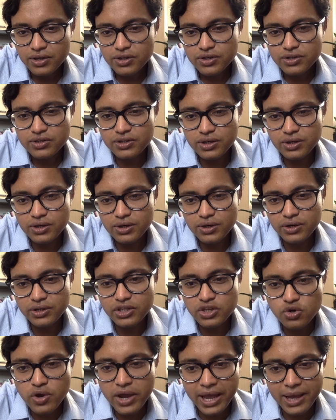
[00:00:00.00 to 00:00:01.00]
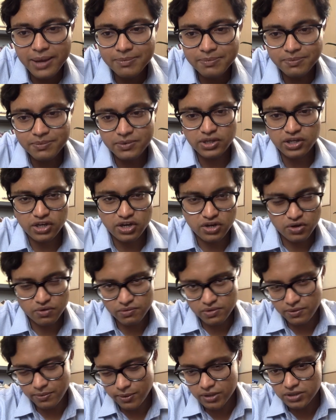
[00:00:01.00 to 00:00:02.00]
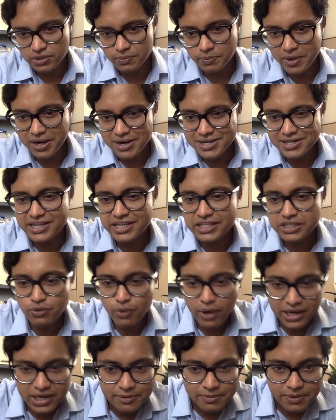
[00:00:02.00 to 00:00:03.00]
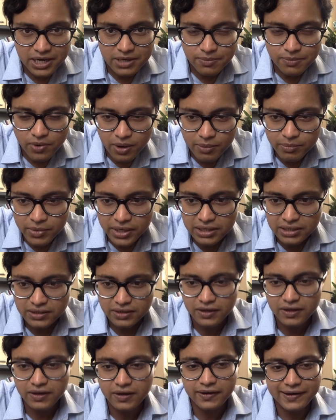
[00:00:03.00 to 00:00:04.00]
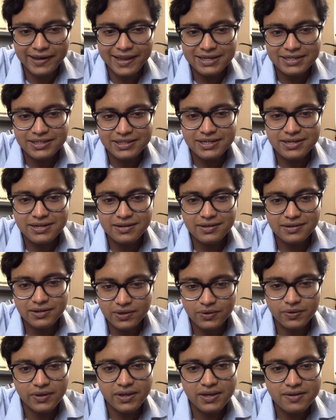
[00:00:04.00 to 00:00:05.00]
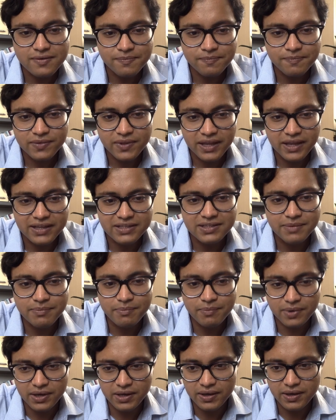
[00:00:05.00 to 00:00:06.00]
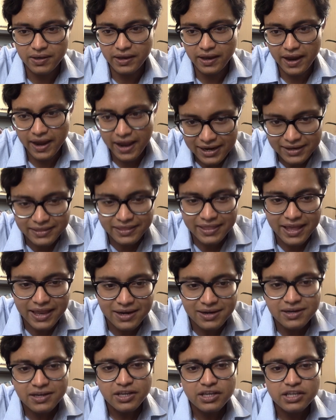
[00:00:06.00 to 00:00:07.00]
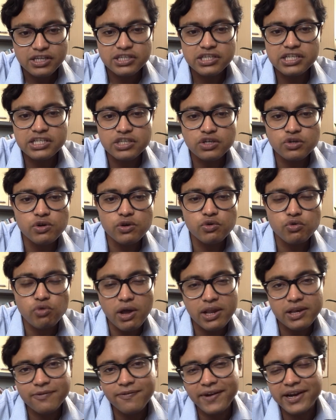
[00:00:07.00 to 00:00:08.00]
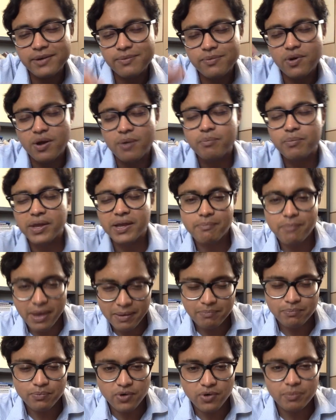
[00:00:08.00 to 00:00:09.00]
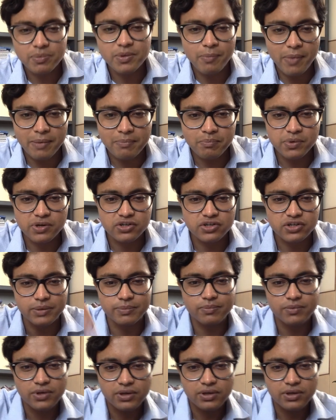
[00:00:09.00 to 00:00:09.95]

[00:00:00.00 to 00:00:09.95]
So you have, the first part, disqualified from being elected, okay, and then disqualified from being from the membership.